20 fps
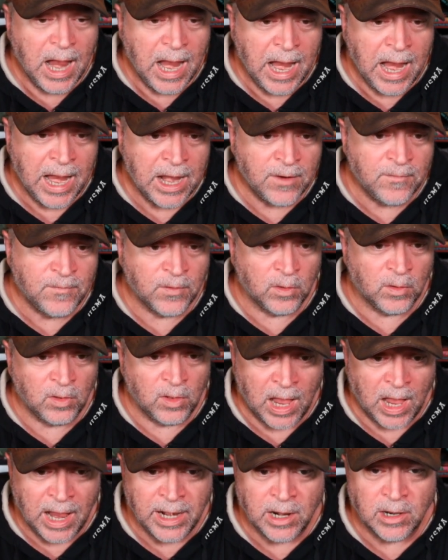and for
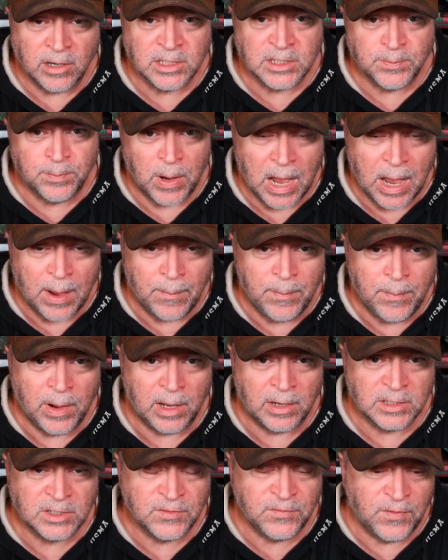lineouts,
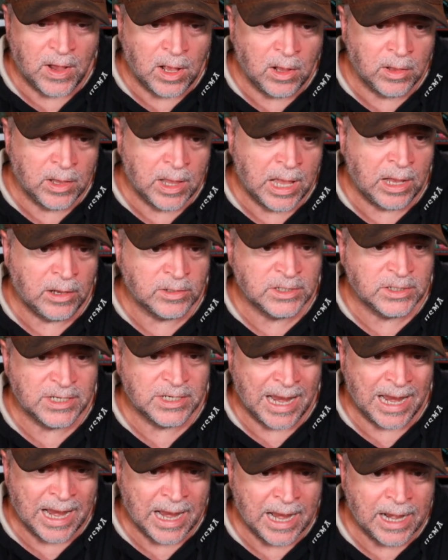pop-outs, foul-outs,
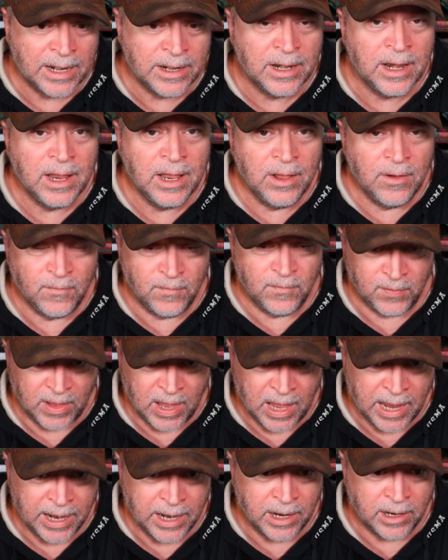and
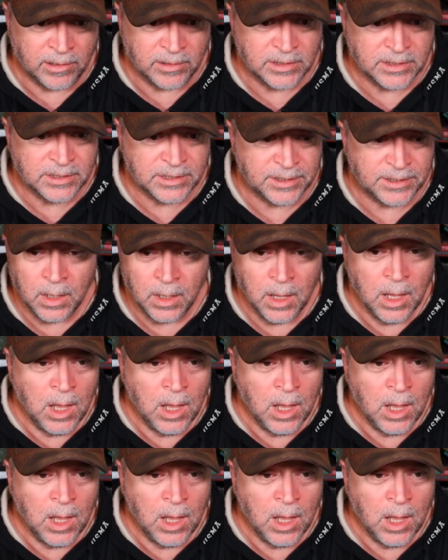flyouts.